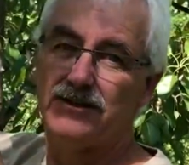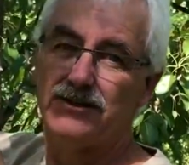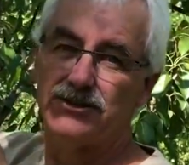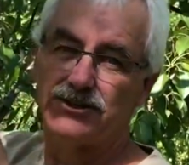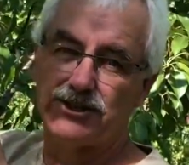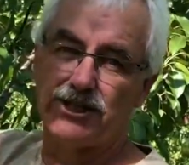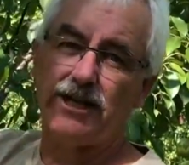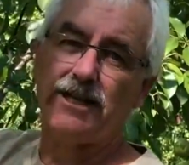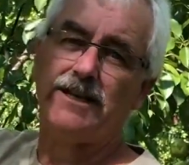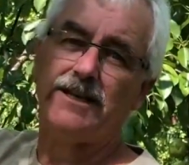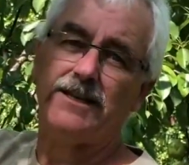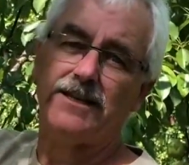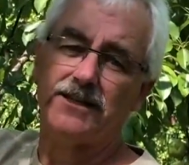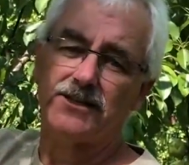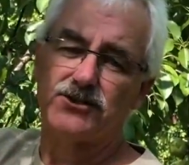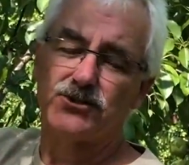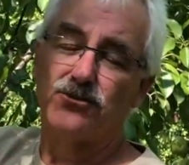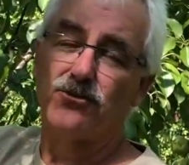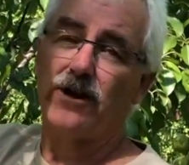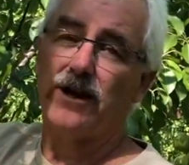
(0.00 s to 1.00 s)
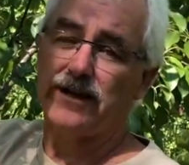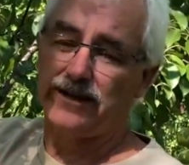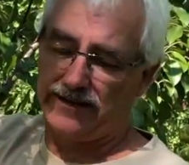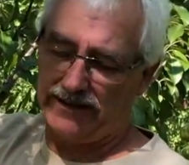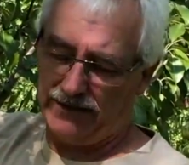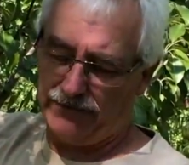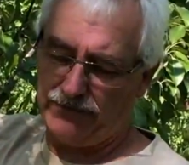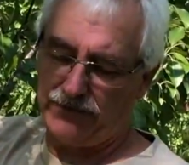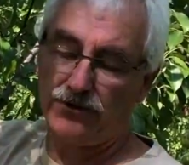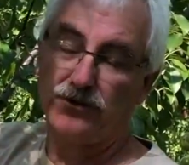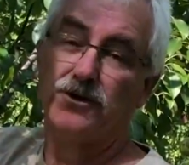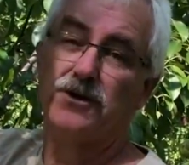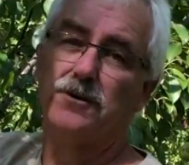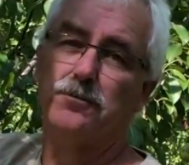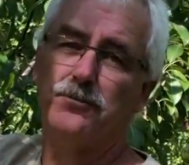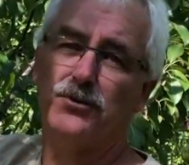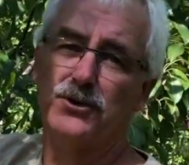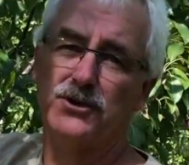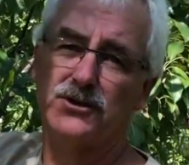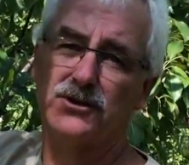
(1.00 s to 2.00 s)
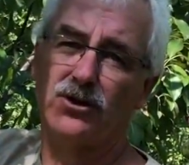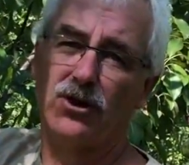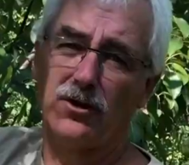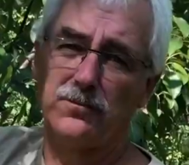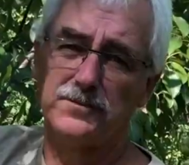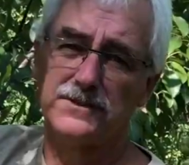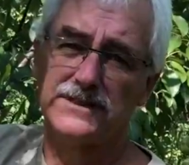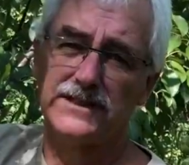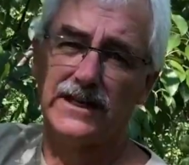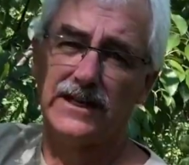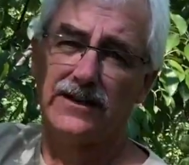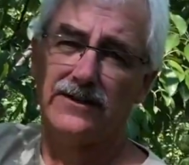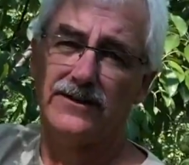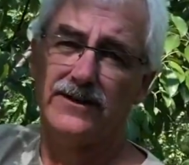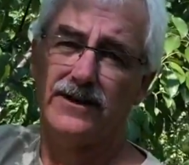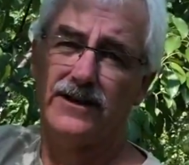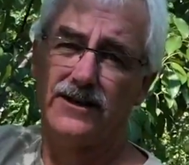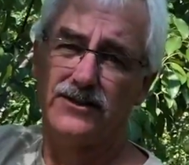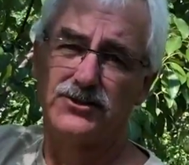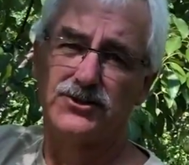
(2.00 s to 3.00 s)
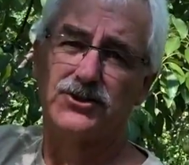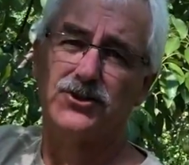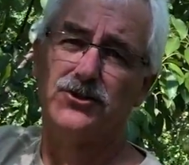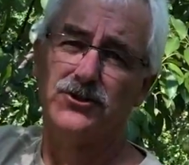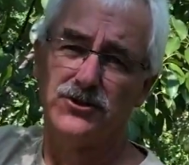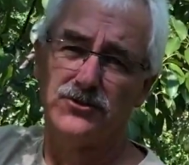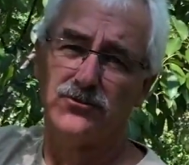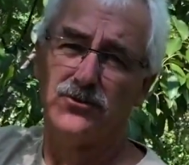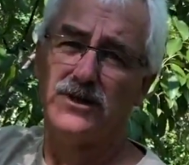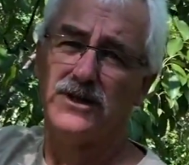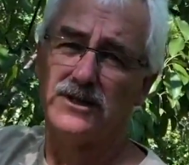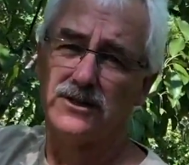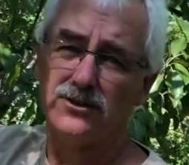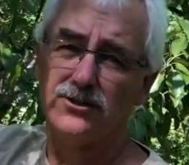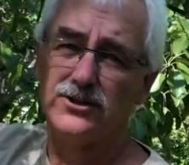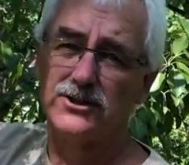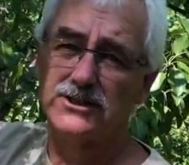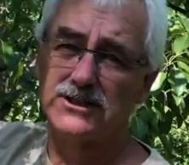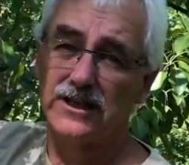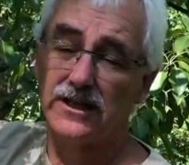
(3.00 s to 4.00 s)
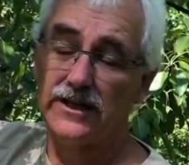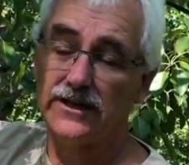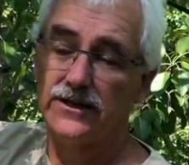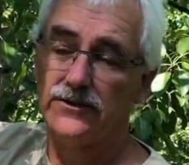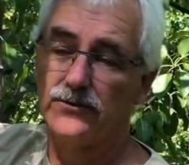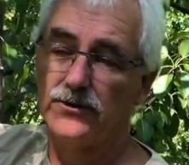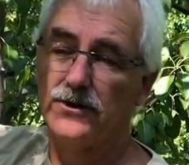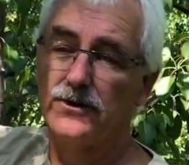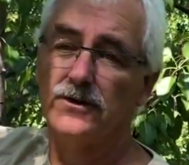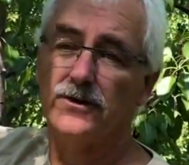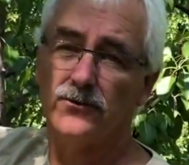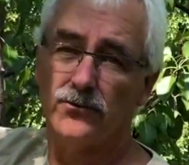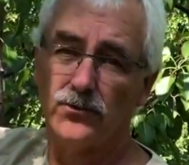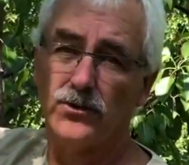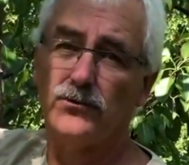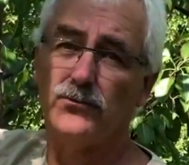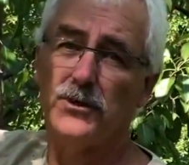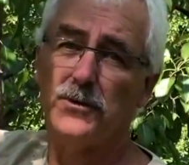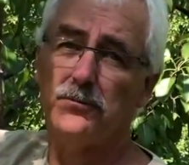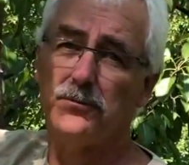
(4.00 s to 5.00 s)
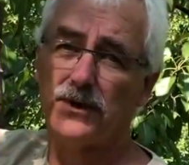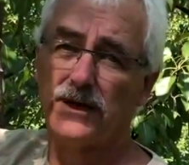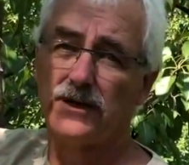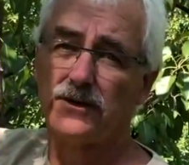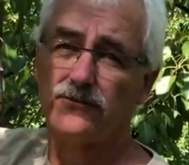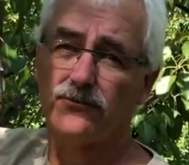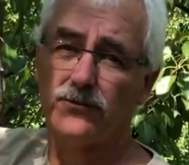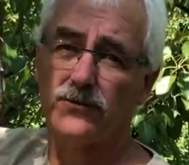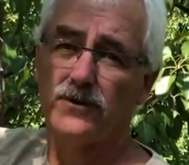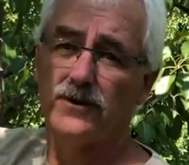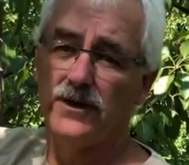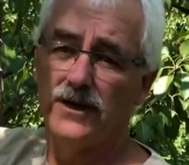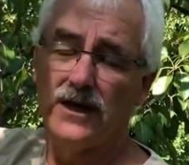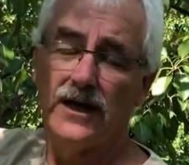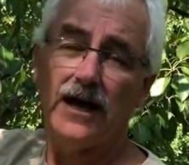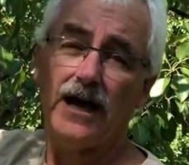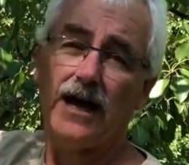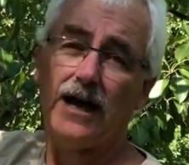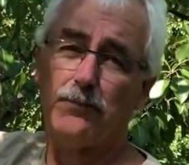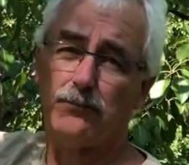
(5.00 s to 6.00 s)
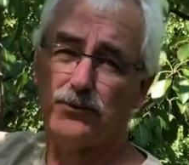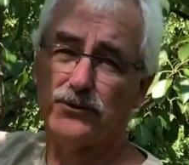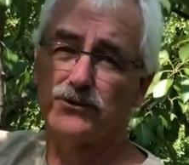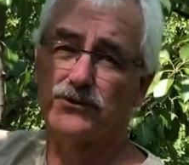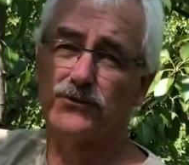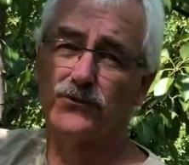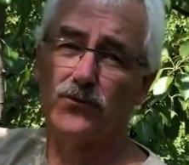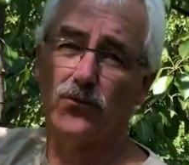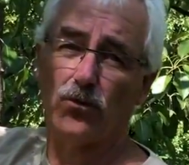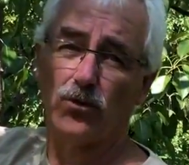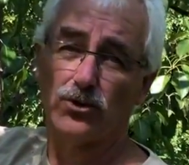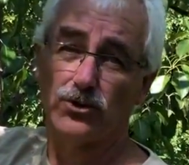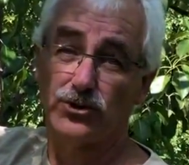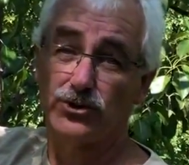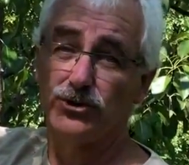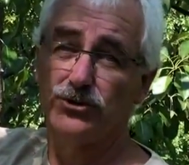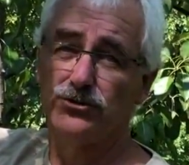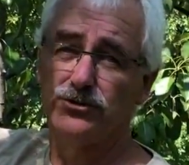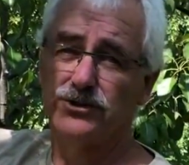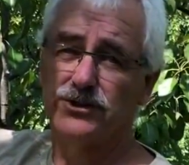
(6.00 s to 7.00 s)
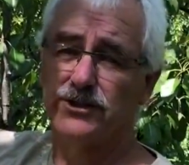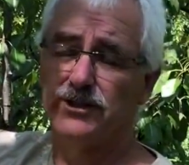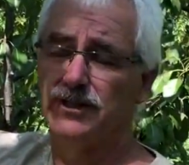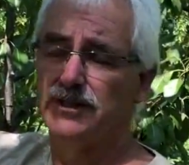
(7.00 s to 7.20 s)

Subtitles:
Shaking is great if you're going to put tarps down. I'll show you what it looks like when we pick apples for juice